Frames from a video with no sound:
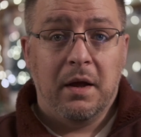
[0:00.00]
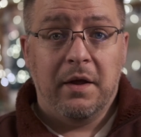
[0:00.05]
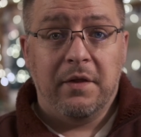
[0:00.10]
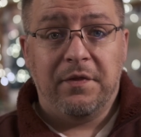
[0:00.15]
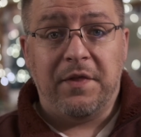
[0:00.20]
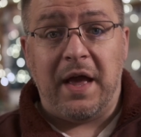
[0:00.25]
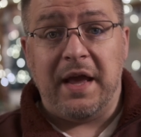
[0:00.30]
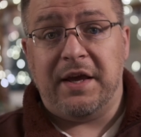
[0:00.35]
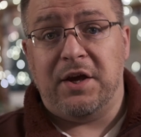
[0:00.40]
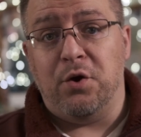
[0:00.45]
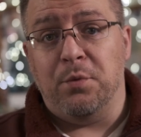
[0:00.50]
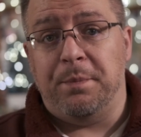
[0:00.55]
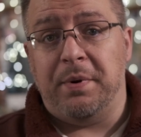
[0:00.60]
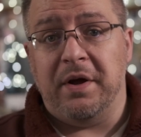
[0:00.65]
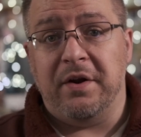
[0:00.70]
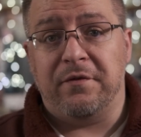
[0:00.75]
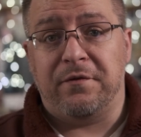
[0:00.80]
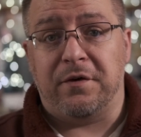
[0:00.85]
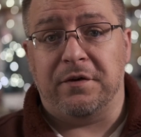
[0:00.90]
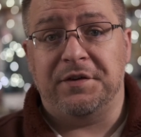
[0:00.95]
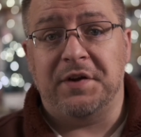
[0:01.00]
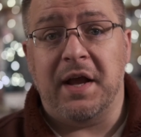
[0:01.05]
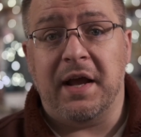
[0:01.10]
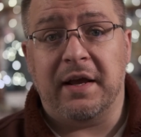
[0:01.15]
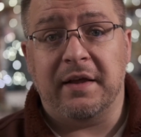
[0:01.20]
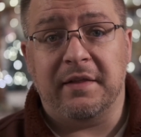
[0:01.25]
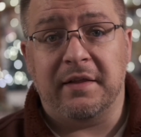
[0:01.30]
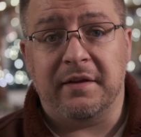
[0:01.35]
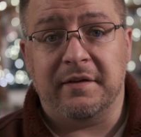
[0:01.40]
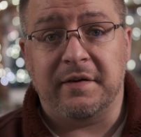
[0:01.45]
Thank you, Ben, for
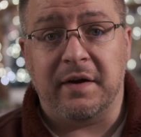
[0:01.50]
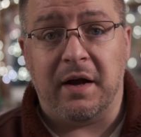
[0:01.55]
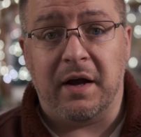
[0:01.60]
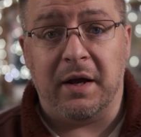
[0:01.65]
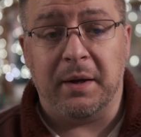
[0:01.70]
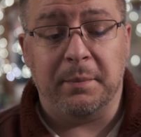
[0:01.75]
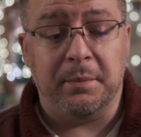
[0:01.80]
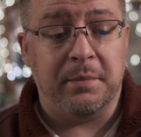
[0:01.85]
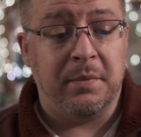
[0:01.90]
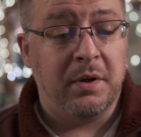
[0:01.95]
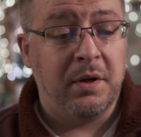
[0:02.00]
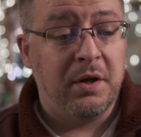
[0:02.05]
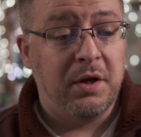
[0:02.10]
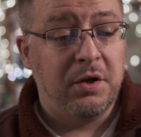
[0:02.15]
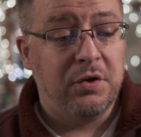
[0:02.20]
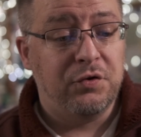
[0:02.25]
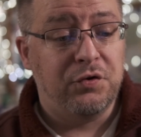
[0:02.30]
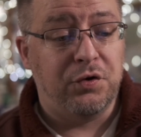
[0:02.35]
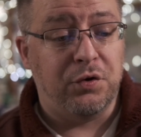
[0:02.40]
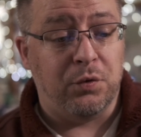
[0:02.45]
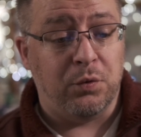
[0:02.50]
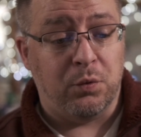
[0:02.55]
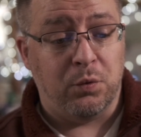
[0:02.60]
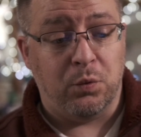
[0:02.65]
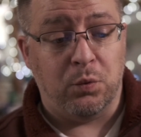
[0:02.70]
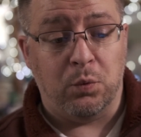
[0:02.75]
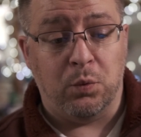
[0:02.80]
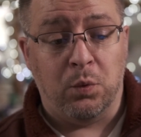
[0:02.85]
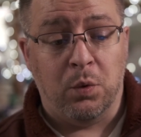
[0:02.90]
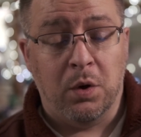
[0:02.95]
taking the time
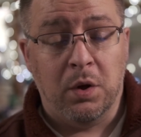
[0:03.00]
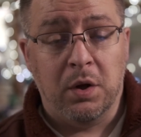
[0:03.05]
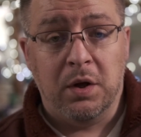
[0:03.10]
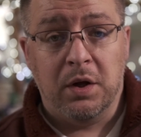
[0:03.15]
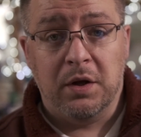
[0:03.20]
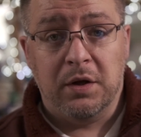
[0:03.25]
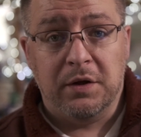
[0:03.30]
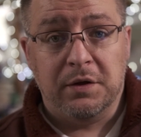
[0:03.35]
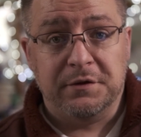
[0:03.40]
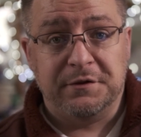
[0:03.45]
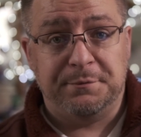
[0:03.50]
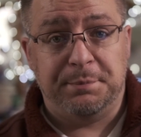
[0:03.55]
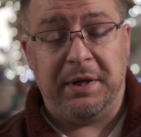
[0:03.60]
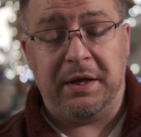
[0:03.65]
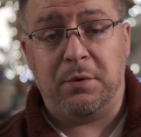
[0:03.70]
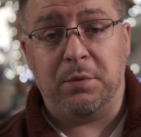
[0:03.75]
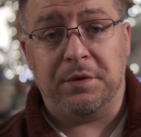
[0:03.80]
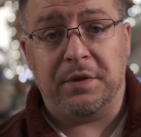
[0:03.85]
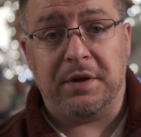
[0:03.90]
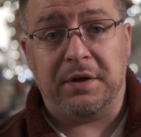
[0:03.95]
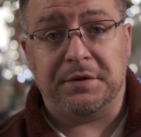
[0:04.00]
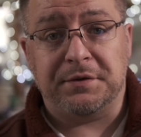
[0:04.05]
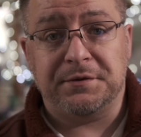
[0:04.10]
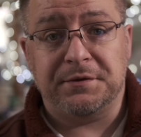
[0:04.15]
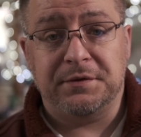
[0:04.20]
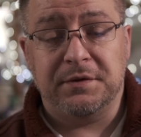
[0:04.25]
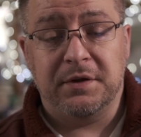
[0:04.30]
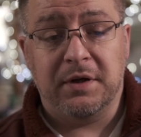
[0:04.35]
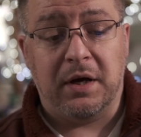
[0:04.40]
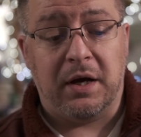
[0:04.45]
to speak with
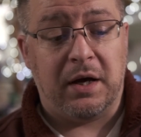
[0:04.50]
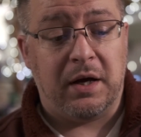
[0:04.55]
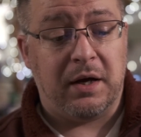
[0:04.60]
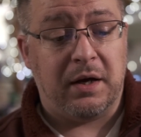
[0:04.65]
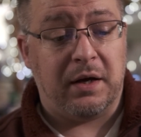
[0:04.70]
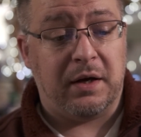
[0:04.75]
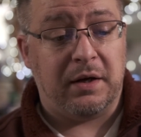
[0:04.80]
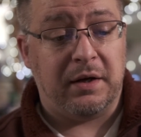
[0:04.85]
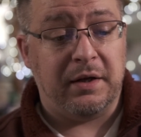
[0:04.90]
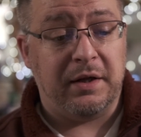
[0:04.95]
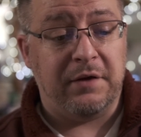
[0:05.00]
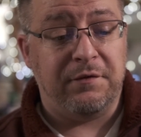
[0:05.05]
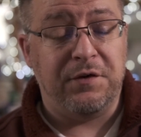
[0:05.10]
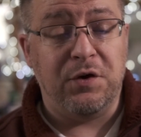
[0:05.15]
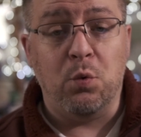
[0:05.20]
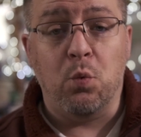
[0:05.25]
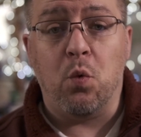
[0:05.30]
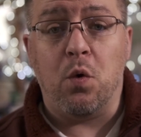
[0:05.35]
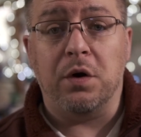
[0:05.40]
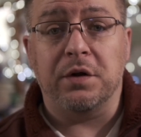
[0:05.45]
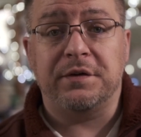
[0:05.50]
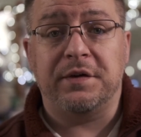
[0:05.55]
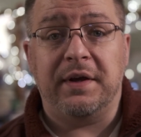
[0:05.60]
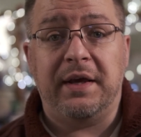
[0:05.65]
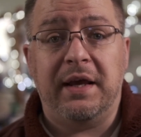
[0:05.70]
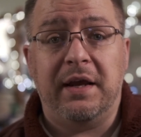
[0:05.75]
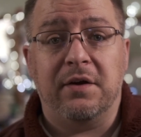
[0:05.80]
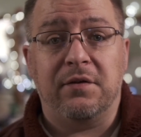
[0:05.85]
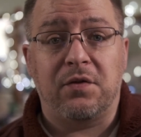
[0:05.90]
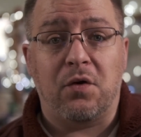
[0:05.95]
us. If you want to
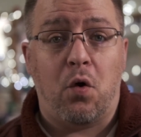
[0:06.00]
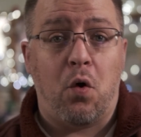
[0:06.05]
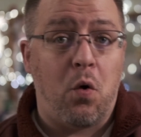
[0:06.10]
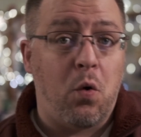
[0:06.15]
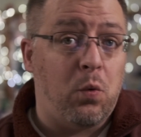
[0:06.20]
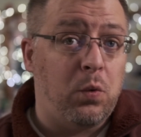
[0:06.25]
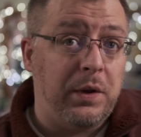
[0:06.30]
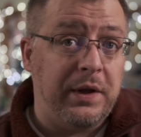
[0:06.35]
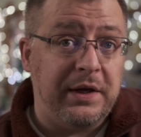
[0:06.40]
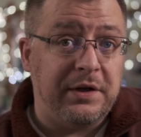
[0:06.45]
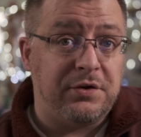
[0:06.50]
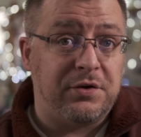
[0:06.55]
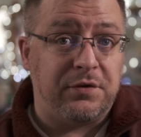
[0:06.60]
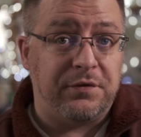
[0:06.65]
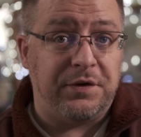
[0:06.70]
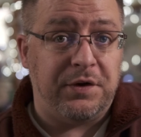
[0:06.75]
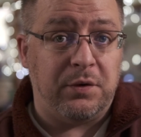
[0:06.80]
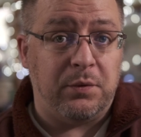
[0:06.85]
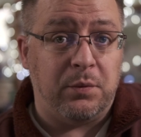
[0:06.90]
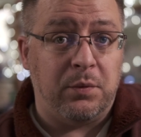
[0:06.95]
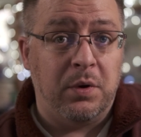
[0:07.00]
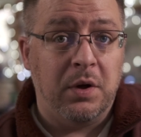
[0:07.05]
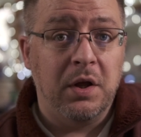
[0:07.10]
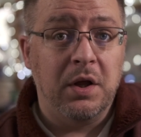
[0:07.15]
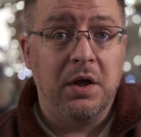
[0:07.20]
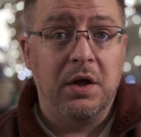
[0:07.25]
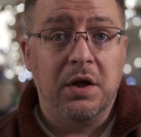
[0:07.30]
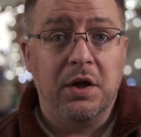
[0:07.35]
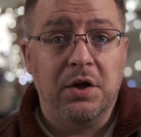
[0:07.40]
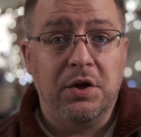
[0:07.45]
hear the whole interview,
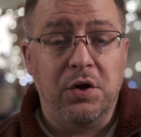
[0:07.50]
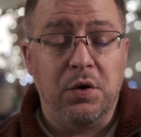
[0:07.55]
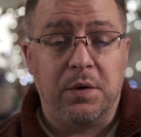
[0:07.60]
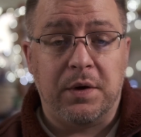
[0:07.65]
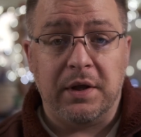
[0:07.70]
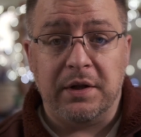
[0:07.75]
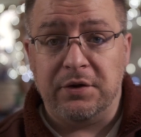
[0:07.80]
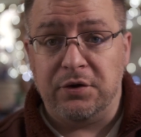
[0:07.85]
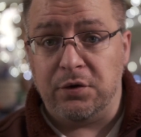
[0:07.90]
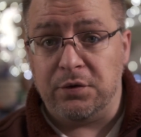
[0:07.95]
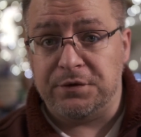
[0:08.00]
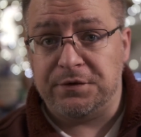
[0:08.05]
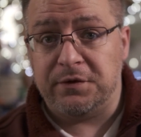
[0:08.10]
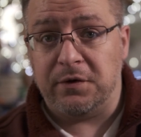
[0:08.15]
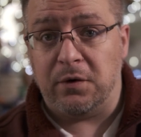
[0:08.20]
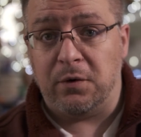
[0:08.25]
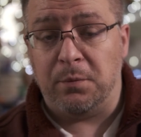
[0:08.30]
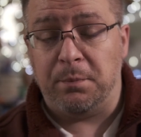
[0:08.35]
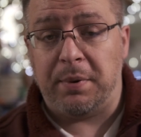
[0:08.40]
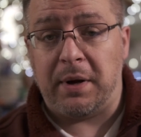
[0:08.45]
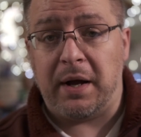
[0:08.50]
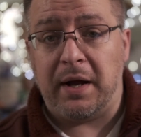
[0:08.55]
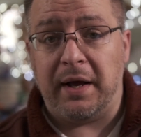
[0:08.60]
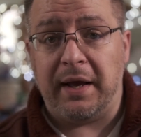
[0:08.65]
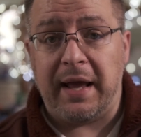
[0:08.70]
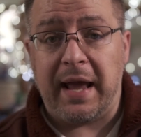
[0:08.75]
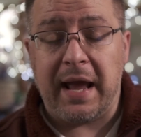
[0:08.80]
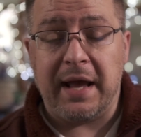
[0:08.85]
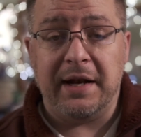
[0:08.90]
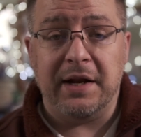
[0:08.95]
you can do so by
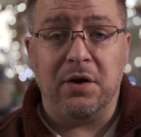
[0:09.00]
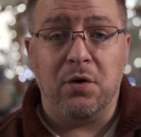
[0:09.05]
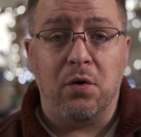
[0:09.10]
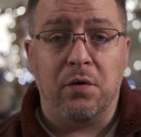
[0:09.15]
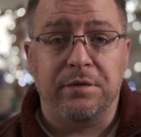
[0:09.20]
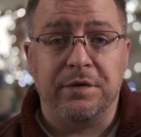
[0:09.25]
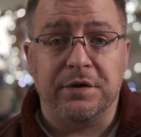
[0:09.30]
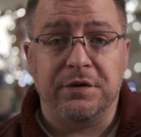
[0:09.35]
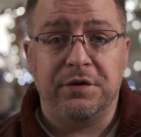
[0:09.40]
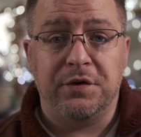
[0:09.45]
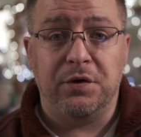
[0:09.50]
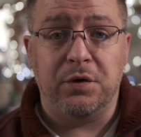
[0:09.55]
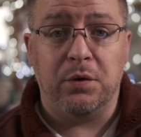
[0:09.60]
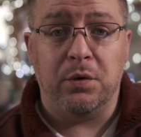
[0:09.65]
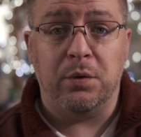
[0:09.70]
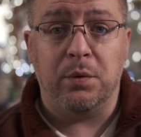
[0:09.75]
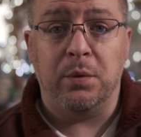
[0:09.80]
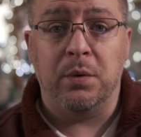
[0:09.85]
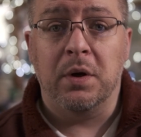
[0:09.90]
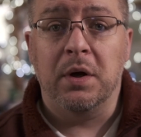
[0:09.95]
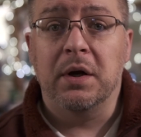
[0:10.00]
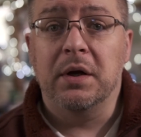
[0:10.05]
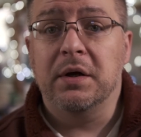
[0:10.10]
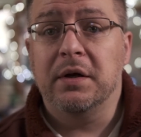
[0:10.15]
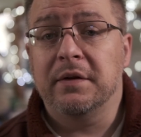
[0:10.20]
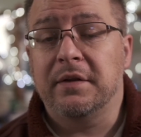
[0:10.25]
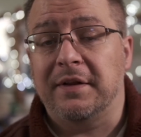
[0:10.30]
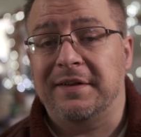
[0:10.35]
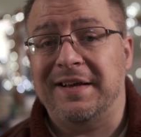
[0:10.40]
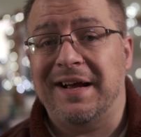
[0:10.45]
heading over to
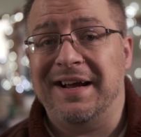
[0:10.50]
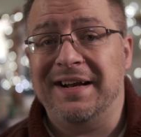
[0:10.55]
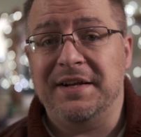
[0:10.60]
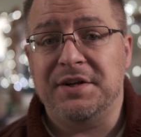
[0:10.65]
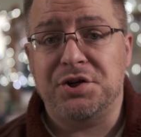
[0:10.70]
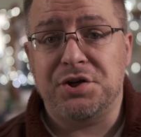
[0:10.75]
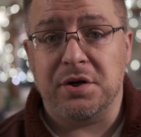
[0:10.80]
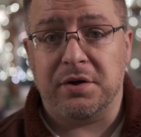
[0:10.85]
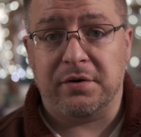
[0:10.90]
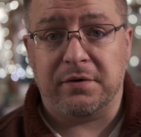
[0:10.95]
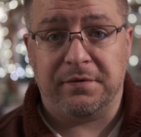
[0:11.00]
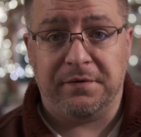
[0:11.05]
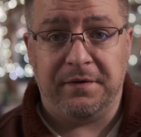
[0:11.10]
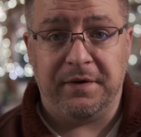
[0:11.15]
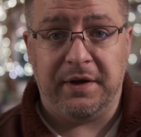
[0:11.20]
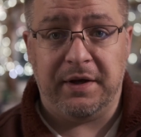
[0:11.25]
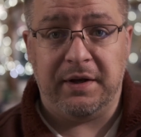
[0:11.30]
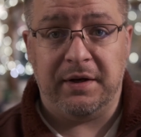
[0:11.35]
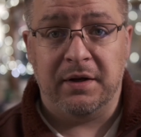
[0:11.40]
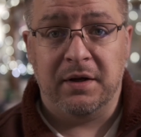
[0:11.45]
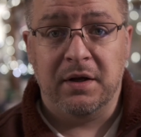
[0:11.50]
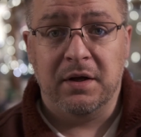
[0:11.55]
the Tiny Shutter feed.